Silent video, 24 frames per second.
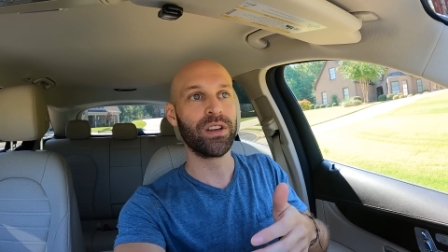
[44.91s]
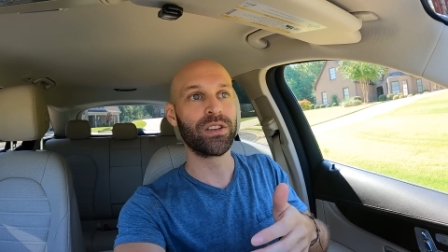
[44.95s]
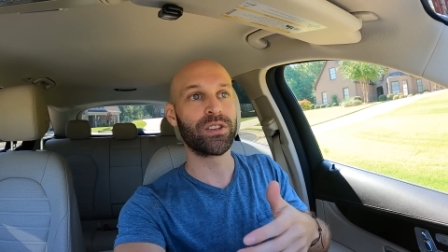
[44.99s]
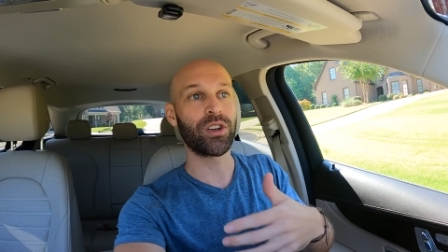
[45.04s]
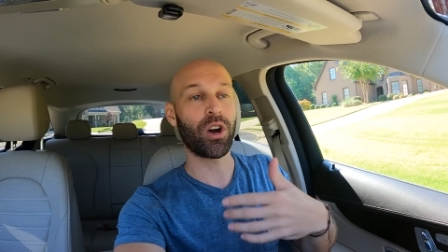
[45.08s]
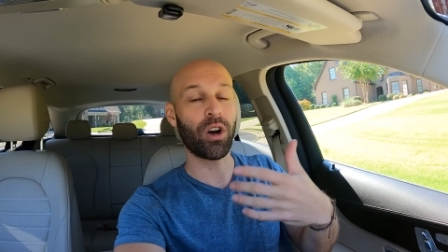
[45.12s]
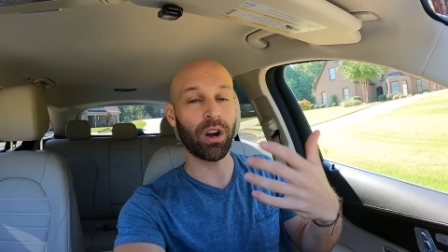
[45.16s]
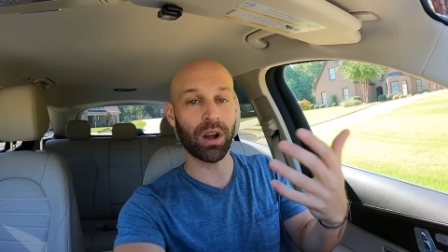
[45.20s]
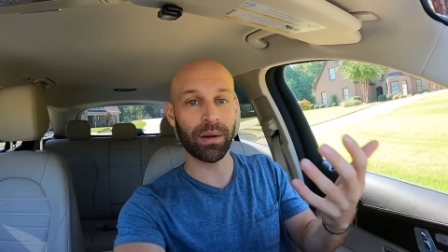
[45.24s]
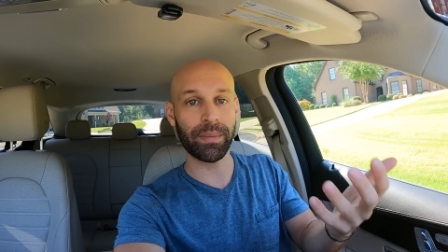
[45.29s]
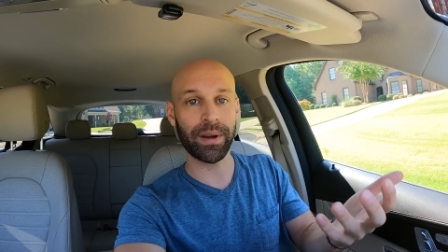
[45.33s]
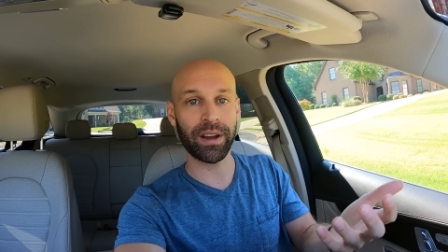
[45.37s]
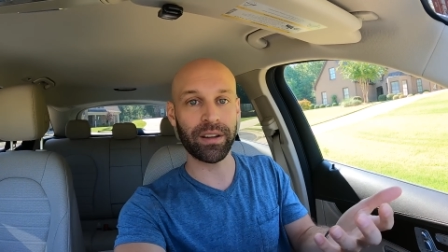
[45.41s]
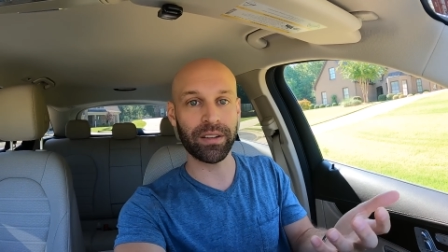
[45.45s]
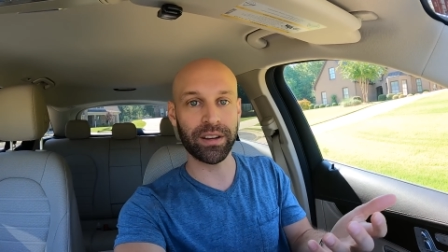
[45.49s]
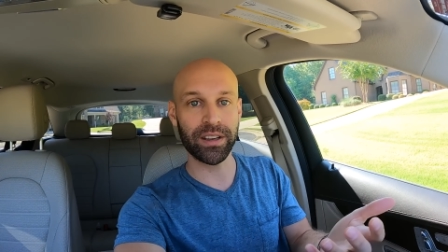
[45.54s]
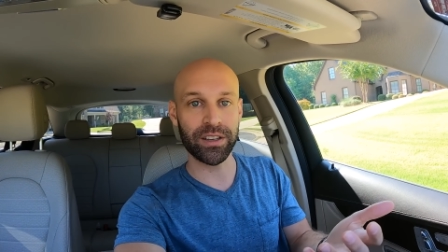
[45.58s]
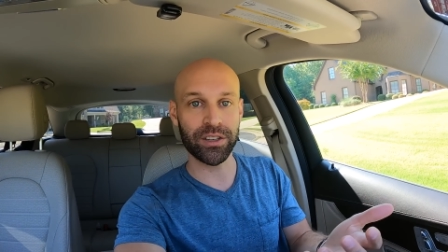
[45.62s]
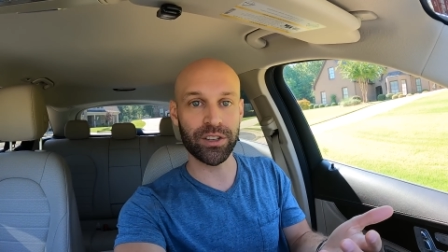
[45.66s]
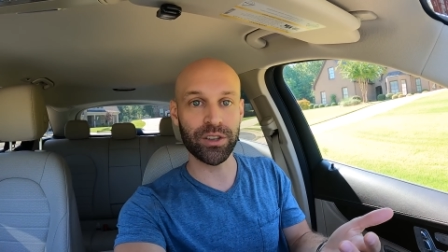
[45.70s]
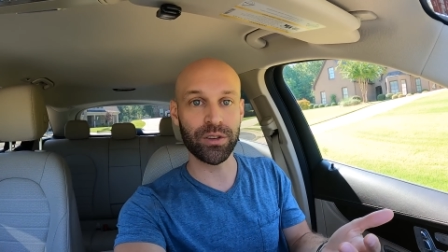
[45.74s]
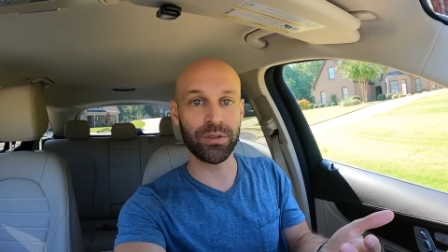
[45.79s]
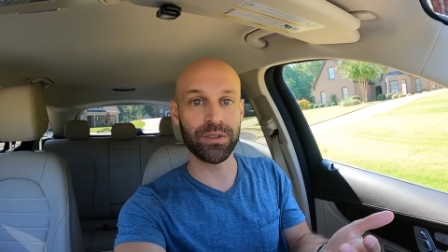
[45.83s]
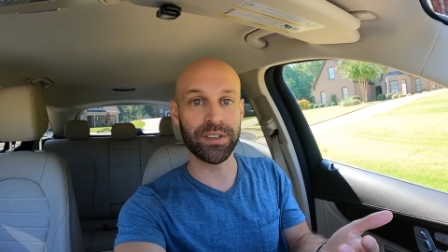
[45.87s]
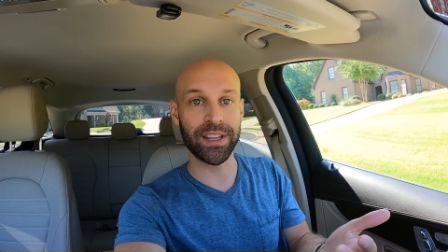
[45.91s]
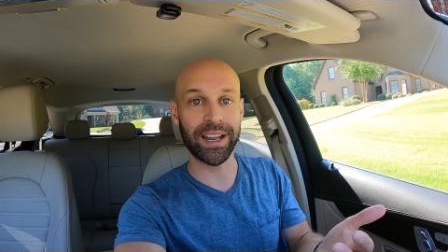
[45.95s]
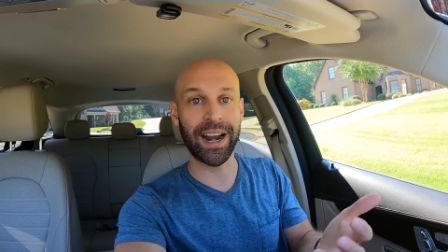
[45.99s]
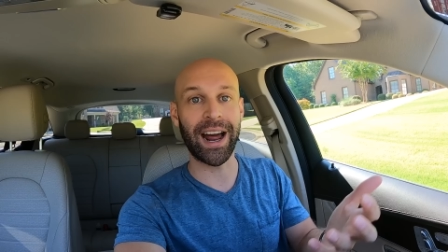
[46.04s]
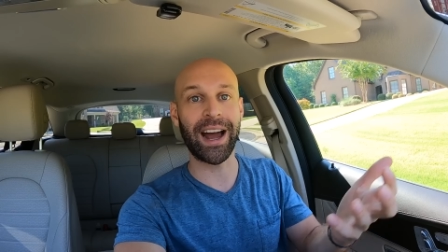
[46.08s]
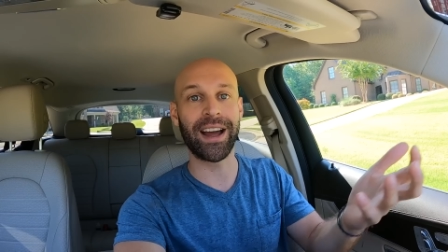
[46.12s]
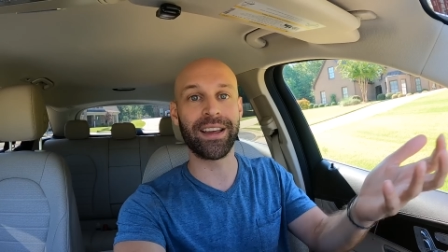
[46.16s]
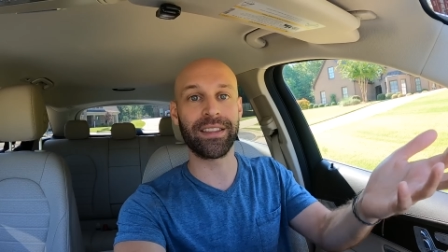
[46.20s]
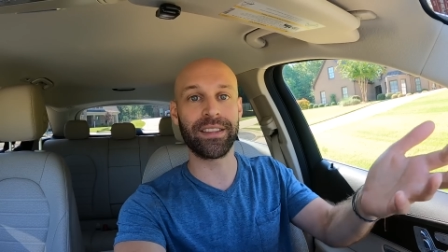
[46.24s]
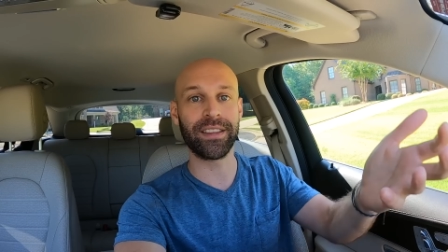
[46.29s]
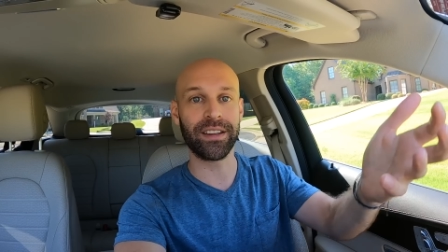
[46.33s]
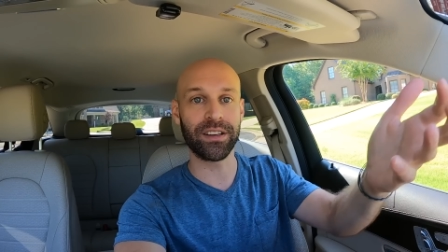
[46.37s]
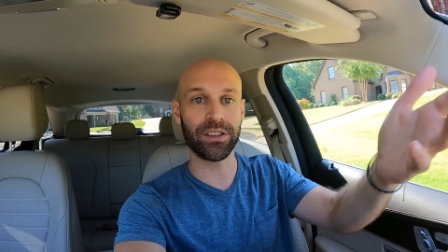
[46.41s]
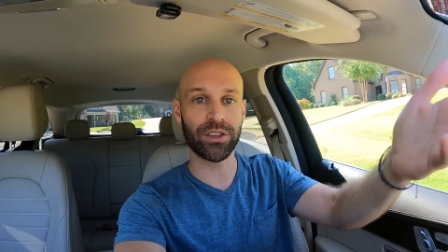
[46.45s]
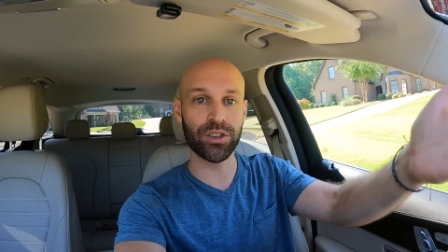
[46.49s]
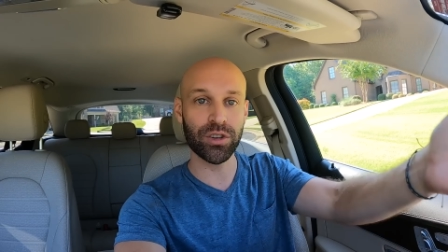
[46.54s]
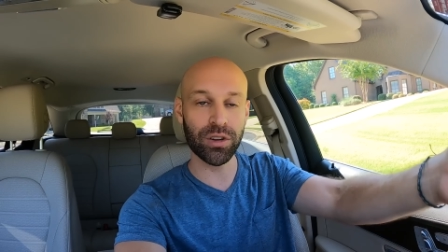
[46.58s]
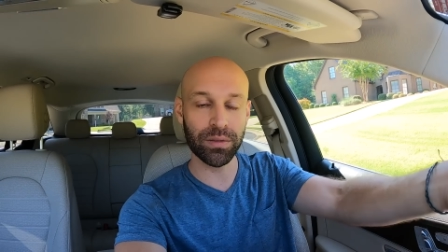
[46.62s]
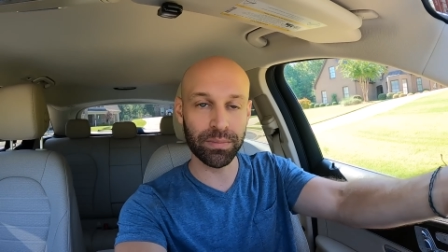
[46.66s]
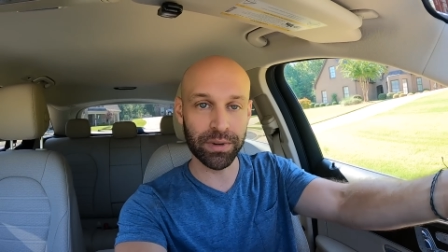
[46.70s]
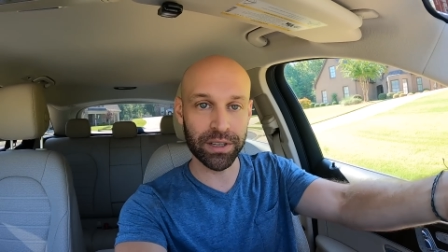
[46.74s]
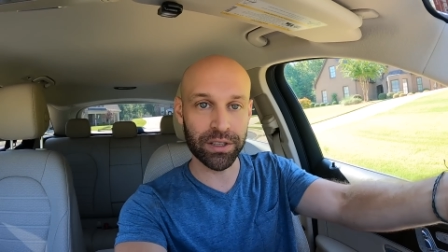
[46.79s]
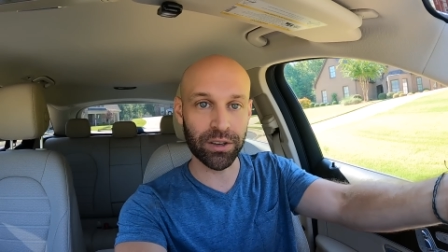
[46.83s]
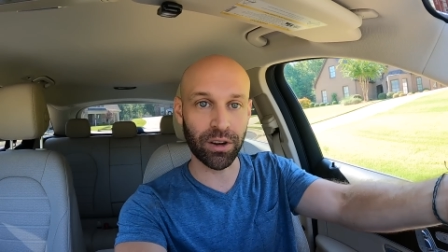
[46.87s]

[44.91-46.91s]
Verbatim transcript: talk about issues that I think should be